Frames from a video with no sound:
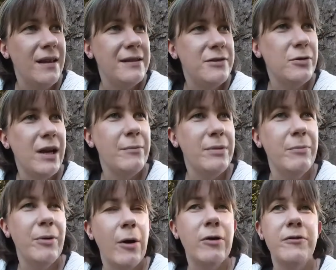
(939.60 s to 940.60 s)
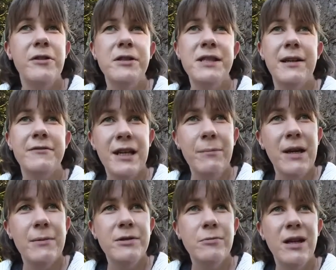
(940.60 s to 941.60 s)
That you can be proud of yourself.
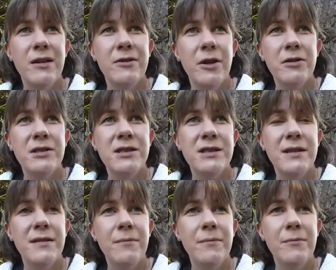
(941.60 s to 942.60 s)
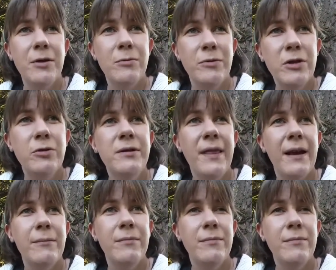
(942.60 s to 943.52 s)
Sometimes we are not. We could